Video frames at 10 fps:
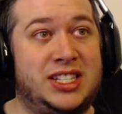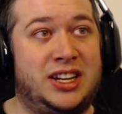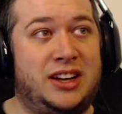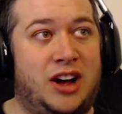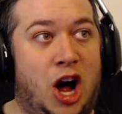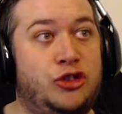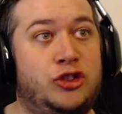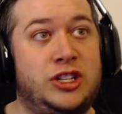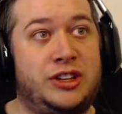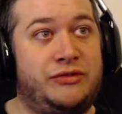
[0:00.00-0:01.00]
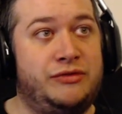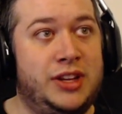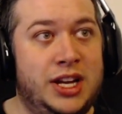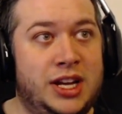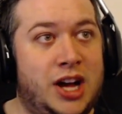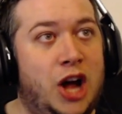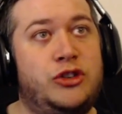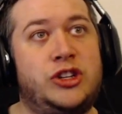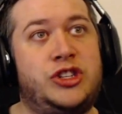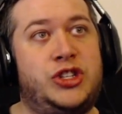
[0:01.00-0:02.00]
hundreds
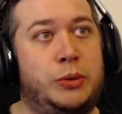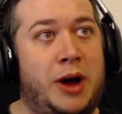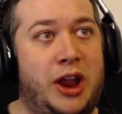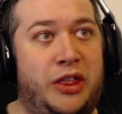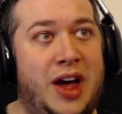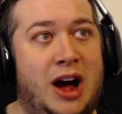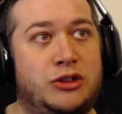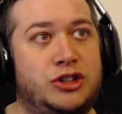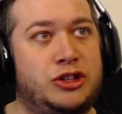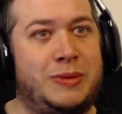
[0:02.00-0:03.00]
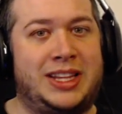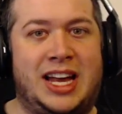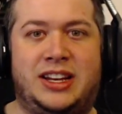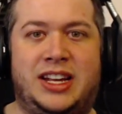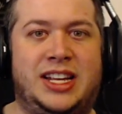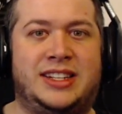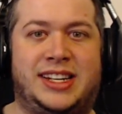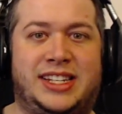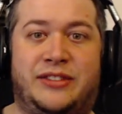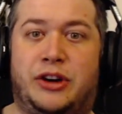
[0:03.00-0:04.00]
to about 1,000 or something like that. He has, like,
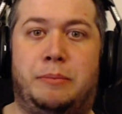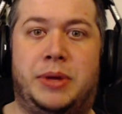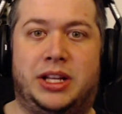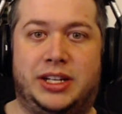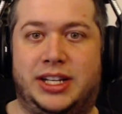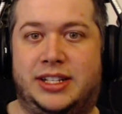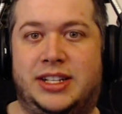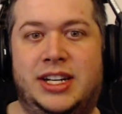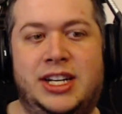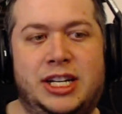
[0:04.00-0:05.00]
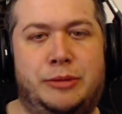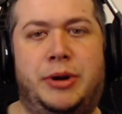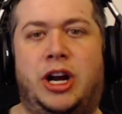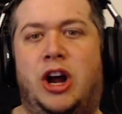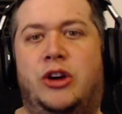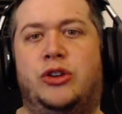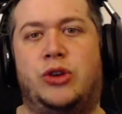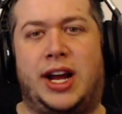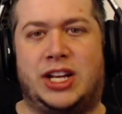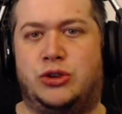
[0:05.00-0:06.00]
different abilities. Depending on who, I
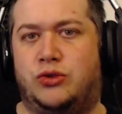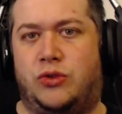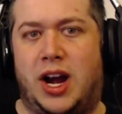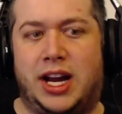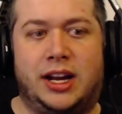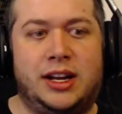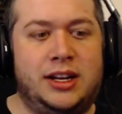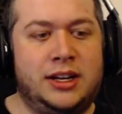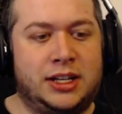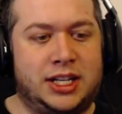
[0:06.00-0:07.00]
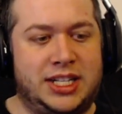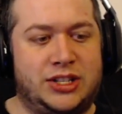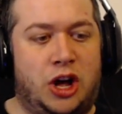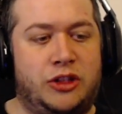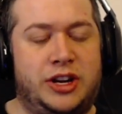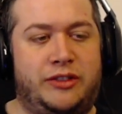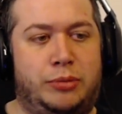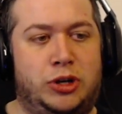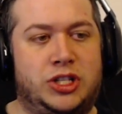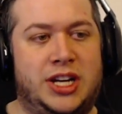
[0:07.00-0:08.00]
guess, who's writing. Because he has all the different
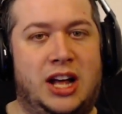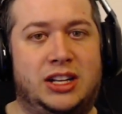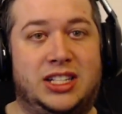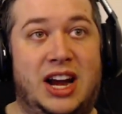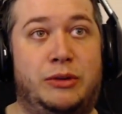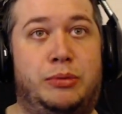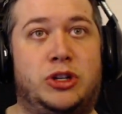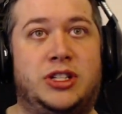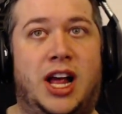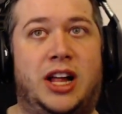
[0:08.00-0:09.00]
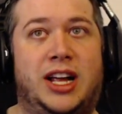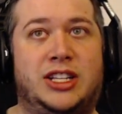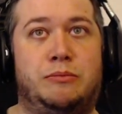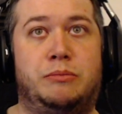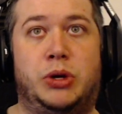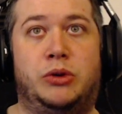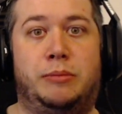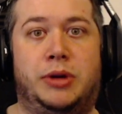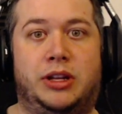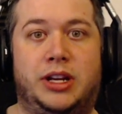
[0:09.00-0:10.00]
personalities, and every personality has a mutant
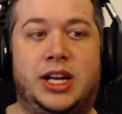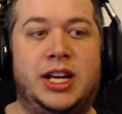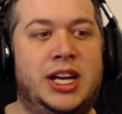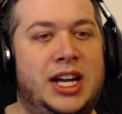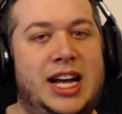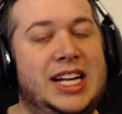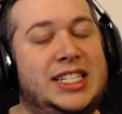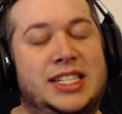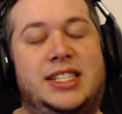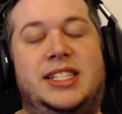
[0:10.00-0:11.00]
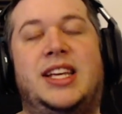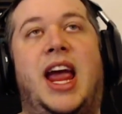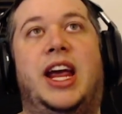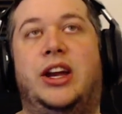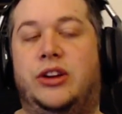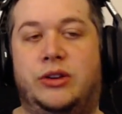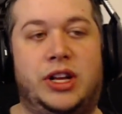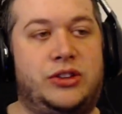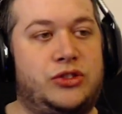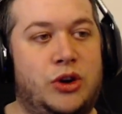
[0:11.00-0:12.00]
ability. It's insane, dude. It's
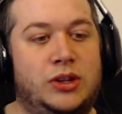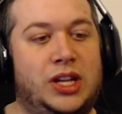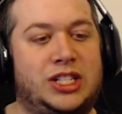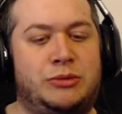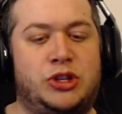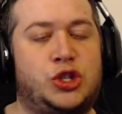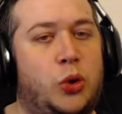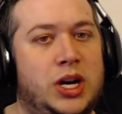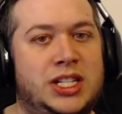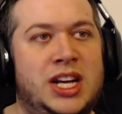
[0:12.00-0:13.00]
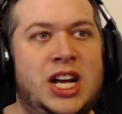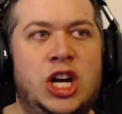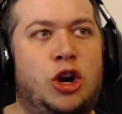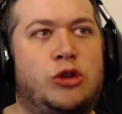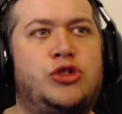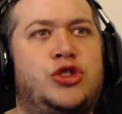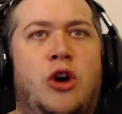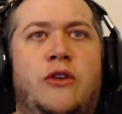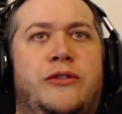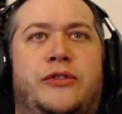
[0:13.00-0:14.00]
so, like, some of the stories go so
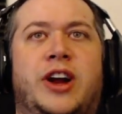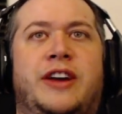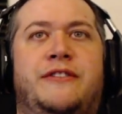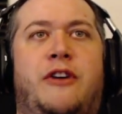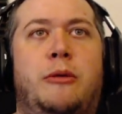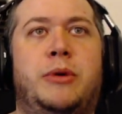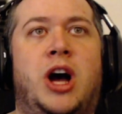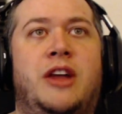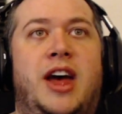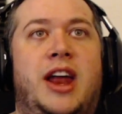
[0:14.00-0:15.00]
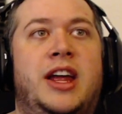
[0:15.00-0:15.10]
freaking far beyond that,